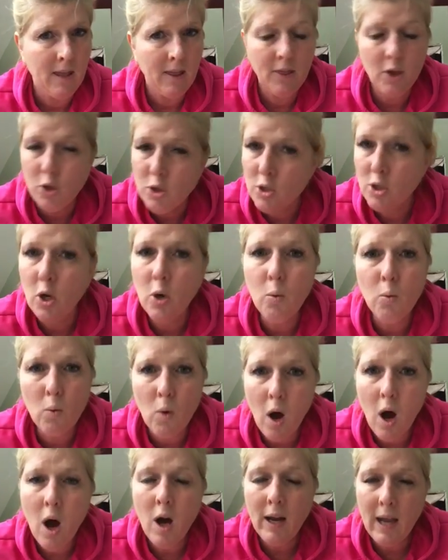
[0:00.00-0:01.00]
There's no
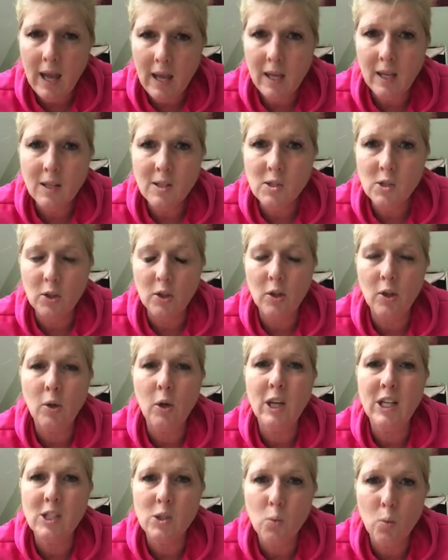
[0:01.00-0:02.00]
wrong answer.
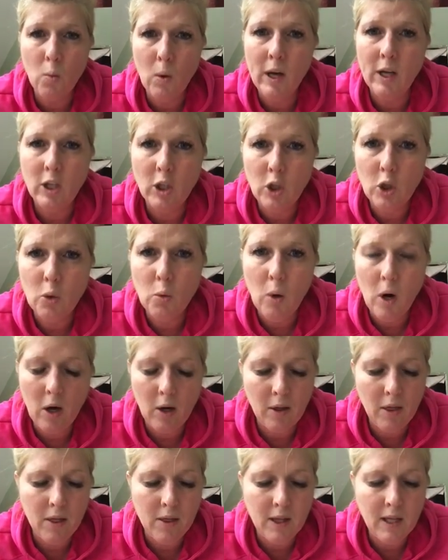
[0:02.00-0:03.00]
It's what you are
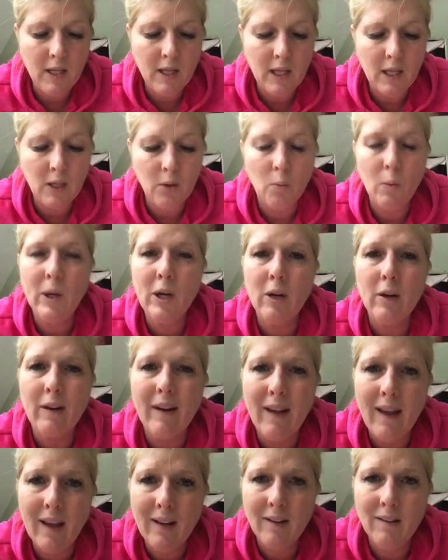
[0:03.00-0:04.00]
thinking. We are
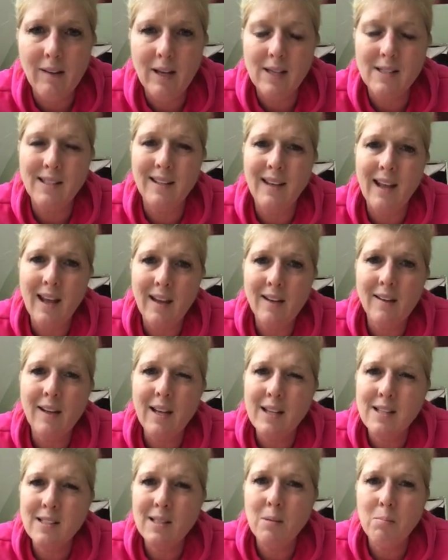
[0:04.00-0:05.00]
analyzing.
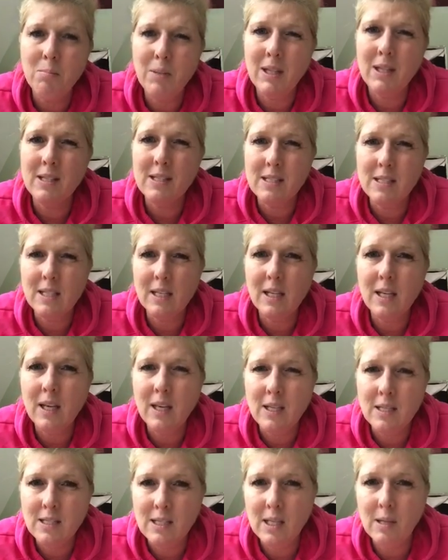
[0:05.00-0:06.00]
Analyzing means
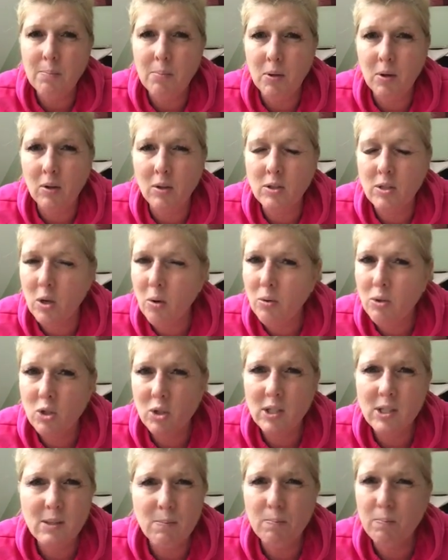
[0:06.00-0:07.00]
dig deeper. Don't
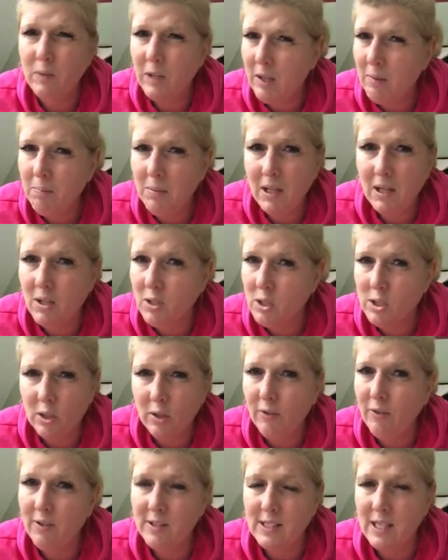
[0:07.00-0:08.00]
just give me the
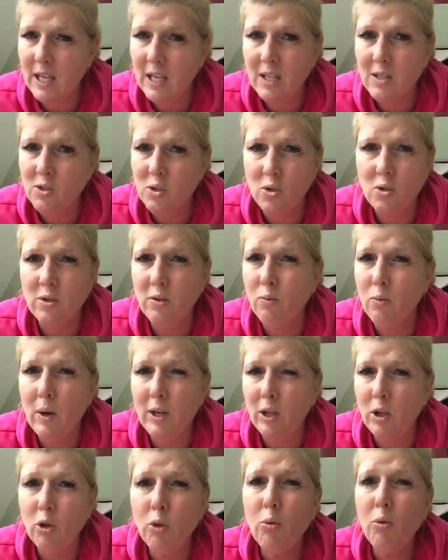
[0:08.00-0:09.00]
surface answers of
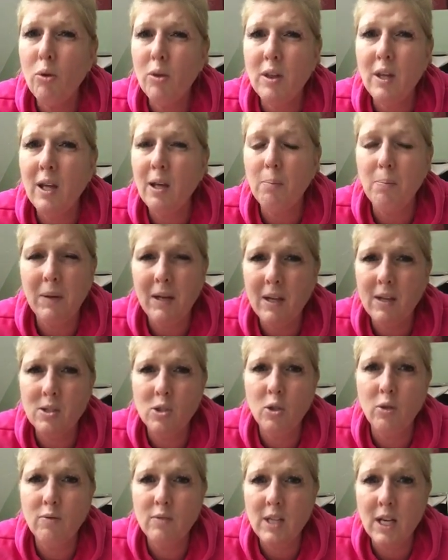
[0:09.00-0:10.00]
what you think
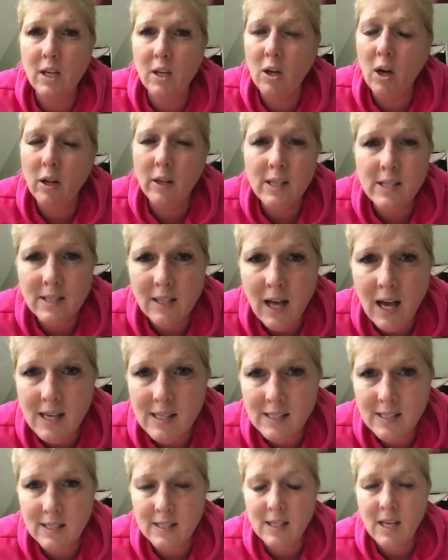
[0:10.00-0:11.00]
because you've taken all these
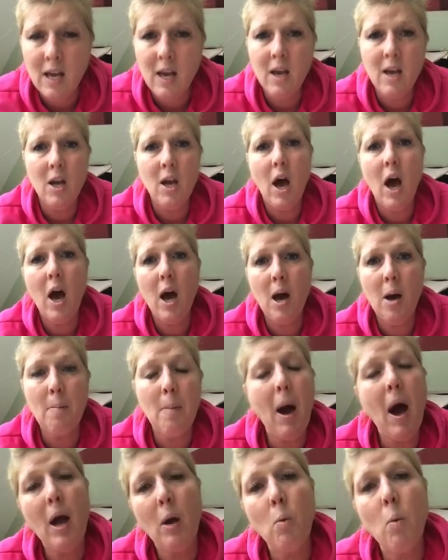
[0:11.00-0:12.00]
classes.
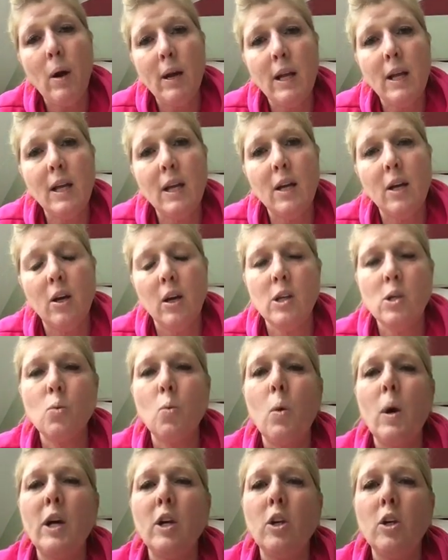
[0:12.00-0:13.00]
I want to hear. It's
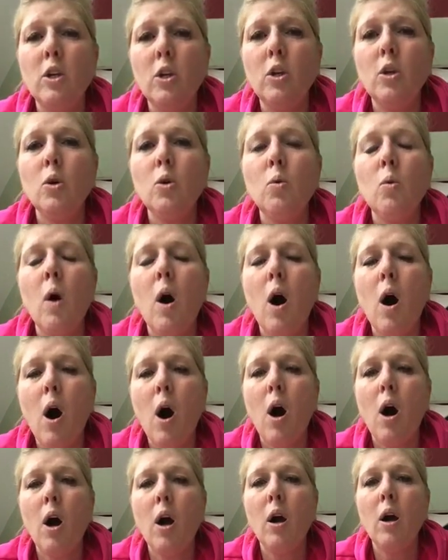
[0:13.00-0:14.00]
what you
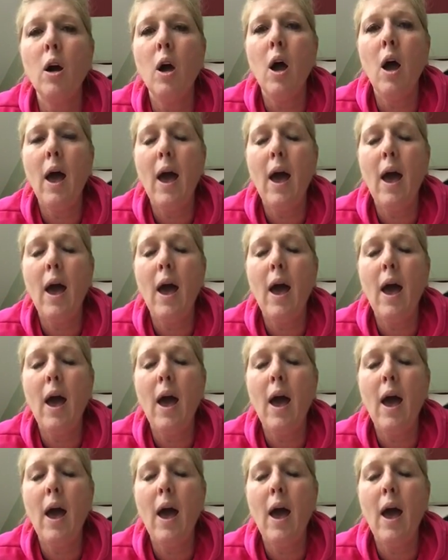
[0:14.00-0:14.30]
are